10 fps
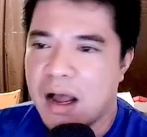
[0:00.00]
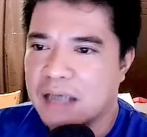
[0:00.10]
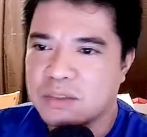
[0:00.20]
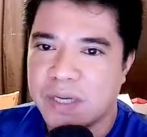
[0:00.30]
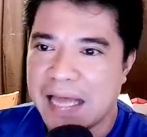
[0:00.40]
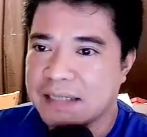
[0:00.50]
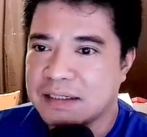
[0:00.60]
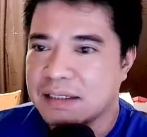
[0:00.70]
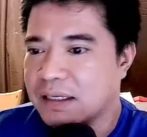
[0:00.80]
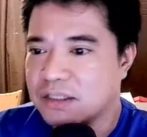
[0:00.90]
well
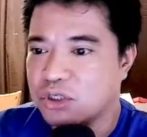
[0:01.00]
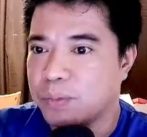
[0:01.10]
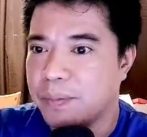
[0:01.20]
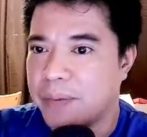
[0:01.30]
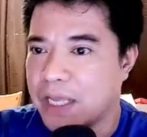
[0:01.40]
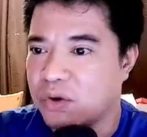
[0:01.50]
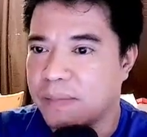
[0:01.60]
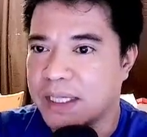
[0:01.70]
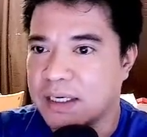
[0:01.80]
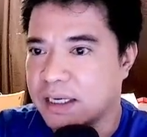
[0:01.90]
as the super breakthrough
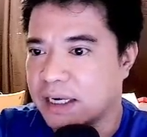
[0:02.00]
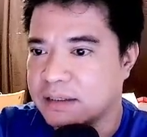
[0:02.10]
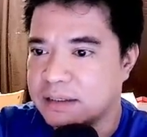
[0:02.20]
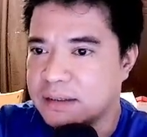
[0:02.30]
materials.